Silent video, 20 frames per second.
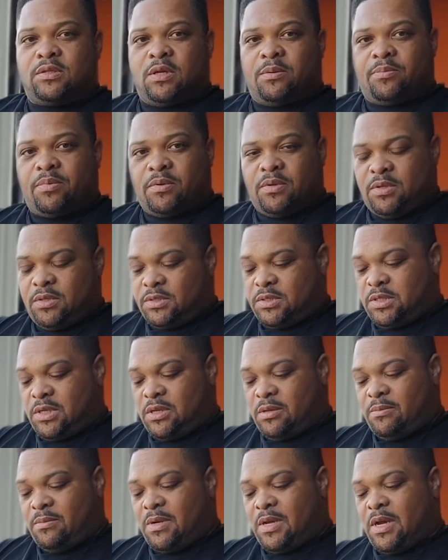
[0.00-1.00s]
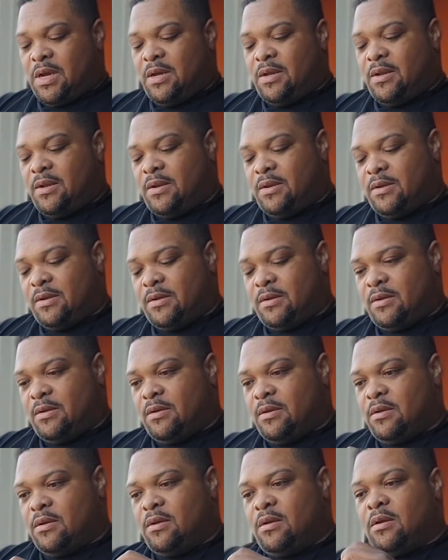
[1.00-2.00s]
simple little slip knot.
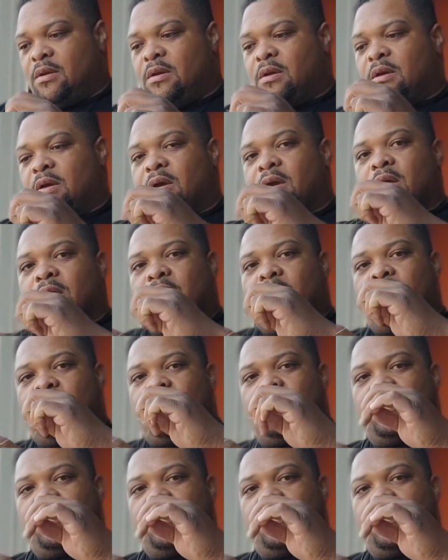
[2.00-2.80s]
And